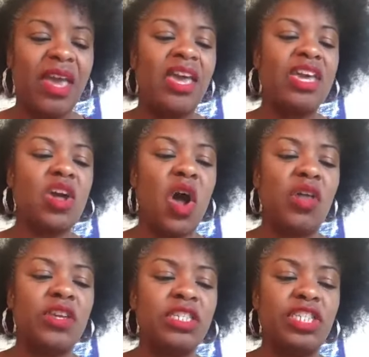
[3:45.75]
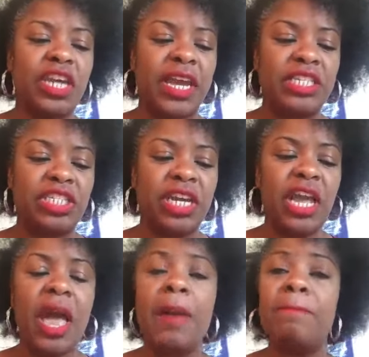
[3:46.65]
He called this
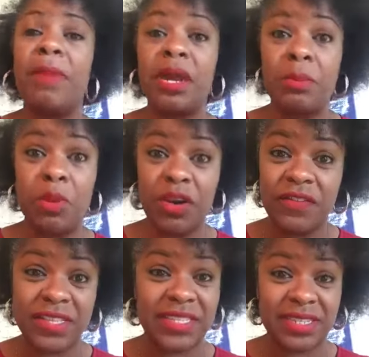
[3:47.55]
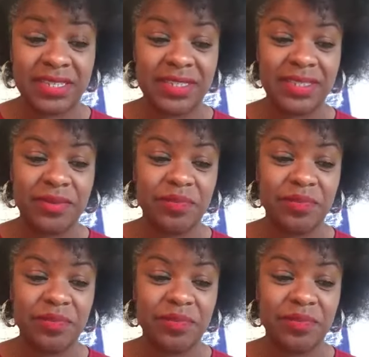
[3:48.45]
changing metamorphosis.